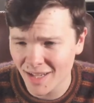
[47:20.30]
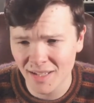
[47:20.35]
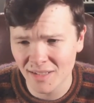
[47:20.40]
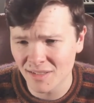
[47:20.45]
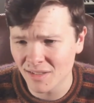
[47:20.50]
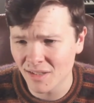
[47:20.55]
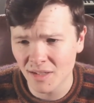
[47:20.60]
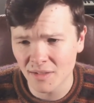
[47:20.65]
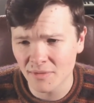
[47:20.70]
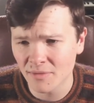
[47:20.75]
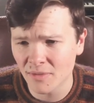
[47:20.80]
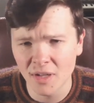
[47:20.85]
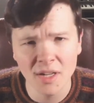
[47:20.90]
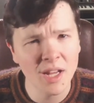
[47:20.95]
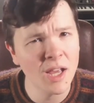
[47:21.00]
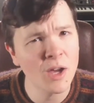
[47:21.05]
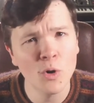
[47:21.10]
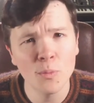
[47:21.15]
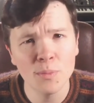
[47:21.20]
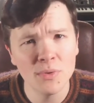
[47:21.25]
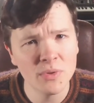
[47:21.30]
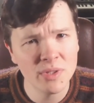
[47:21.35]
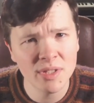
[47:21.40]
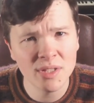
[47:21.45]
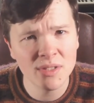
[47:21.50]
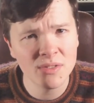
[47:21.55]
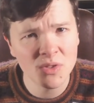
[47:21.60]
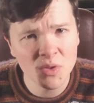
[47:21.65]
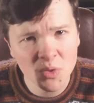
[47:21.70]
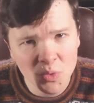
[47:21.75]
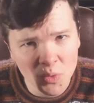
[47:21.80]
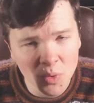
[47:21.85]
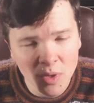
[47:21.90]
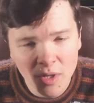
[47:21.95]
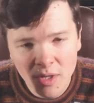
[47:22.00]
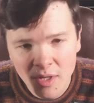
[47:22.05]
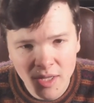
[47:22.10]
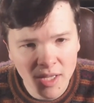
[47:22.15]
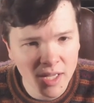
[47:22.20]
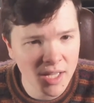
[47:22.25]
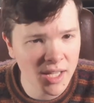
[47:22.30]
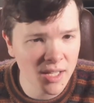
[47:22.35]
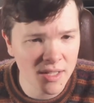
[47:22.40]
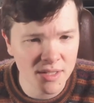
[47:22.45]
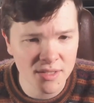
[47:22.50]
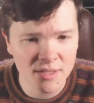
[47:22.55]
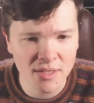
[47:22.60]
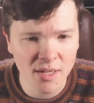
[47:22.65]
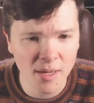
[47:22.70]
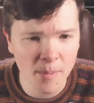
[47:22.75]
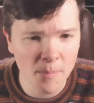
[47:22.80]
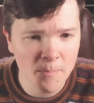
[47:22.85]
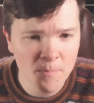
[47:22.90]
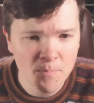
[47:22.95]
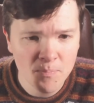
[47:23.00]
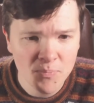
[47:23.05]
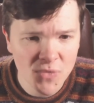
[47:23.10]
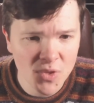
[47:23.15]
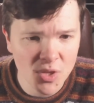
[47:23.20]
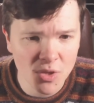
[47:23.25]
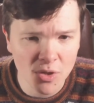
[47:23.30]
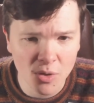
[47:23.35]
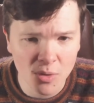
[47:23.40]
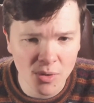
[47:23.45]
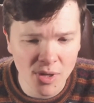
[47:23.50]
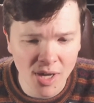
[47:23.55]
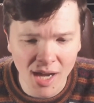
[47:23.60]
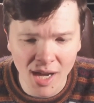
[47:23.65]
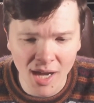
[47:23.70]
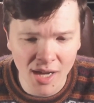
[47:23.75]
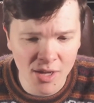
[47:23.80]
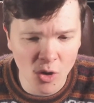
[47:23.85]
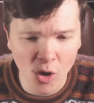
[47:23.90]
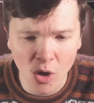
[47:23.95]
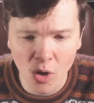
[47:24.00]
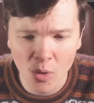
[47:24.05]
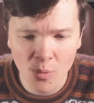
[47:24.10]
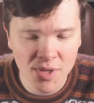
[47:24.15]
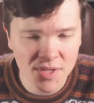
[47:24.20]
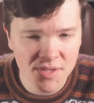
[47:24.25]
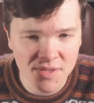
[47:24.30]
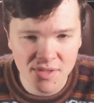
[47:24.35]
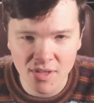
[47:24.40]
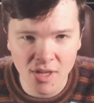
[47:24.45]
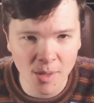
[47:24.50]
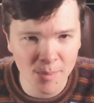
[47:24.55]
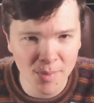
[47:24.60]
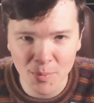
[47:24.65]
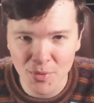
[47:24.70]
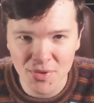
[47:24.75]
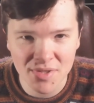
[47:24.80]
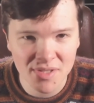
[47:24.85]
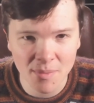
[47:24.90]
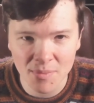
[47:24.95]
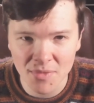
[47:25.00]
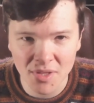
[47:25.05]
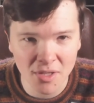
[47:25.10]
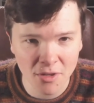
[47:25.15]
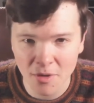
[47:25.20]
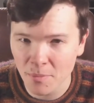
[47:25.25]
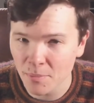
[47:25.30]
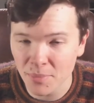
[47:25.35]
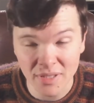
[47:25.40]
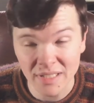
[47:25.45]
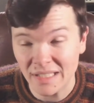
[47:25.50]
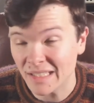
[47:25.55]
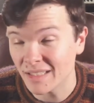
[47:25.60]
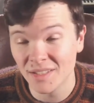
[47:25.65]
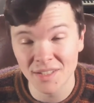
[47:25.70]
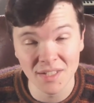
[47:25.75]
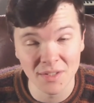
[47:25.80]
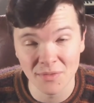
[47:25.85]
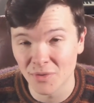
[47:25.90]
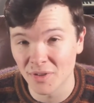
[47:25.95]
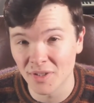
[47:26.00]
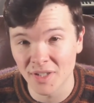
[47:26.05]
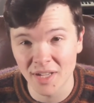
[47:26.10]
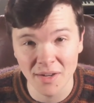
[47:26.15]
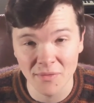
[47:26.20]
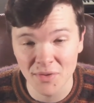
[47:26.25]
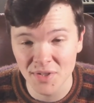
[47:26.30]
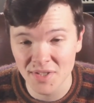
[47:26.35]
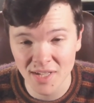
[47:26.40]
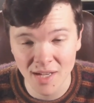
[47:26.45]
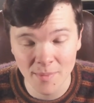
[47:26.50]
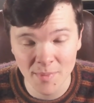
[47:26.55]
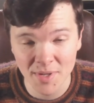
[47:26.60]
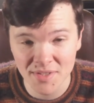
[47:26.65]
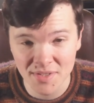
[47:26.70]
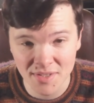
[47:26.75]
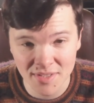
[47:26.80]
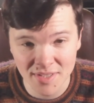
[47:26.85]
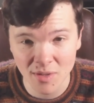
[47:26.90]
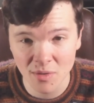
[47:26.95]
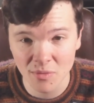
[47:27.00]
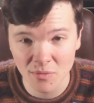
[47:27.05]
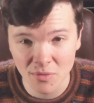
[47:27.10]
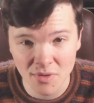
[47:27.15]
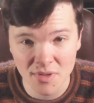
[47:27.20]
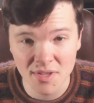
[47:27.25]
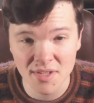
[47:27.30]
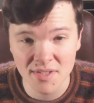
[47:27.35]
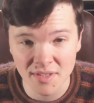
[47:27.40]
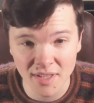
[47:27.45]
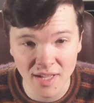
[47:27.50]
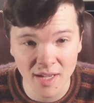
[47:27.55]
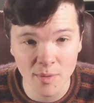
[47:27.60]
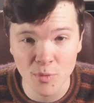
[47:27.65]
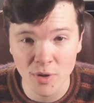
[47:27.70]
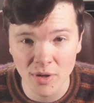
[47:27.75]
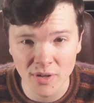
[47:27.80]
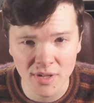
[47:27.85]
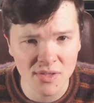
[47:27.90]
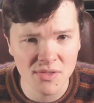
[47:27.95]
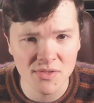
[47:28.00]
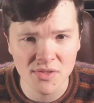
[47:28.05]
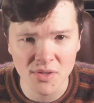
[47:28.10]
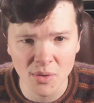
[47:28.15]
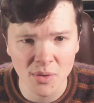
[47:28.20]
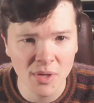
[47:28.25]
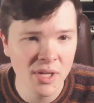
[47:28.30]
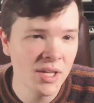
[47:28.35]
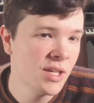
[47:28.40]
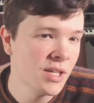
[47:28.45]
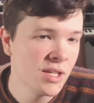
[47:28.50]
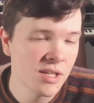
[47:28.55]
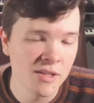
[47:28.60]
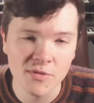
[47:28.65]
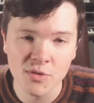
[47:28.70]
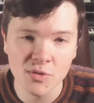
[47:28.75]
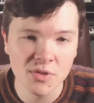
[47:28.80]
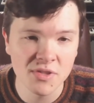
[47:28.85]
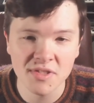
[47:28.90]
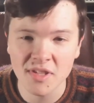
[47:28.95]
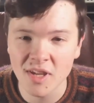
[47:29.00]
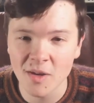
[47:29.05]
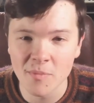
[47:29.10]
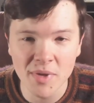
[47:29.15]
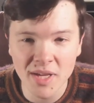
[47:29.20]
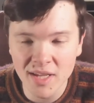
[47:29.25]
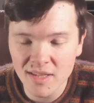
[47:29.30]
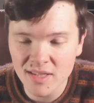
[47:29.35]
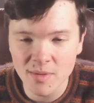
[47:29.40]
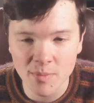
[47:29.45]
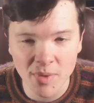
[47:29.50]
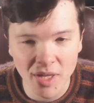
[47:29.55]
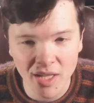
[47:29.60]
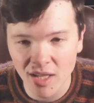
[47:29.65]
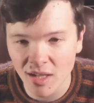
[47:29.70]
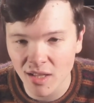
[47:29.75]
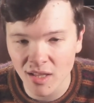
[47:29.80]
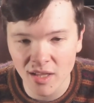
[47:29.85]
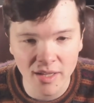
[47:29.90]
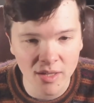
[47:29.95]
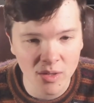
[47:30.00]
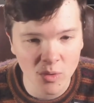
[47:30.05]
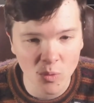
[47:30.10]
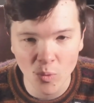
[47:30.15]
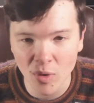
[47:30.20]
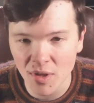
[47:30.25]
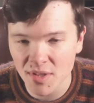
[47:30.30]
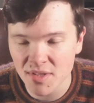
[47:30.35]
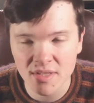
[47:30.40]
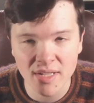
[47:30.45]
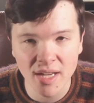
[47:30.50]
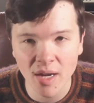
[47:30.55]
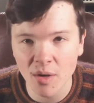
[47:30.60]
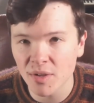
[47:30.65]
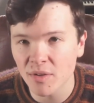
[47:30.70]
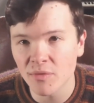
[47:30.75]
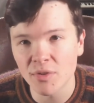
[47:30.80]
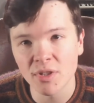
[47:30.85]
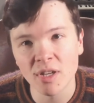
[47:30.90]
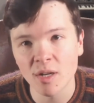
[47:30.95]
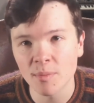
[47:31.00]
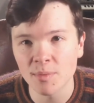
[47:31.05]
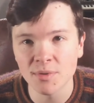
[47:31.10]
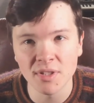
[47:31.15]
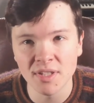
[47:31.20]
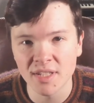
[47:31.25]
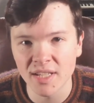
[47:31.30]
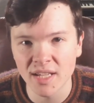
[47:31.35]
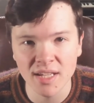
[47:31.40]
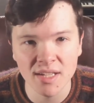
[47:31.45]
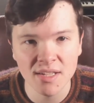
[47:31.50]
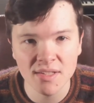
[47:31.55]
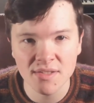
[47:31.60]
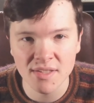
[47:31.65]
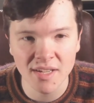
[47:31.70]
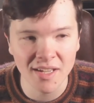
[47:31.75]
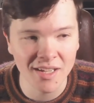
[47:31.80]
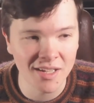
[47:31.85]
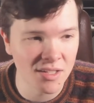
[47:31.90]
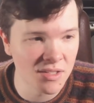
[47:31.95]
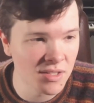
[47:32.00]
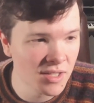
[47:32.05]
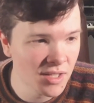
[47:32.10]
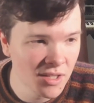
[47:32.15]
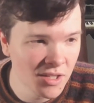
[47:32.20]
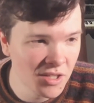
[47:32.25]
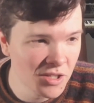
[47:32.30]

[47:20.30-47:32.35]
I had a lot of fun. I hope you did too. And, I always come up with something completely different every time I sit down in front of this library. And so if you just commit to making like one sound every couple of days and,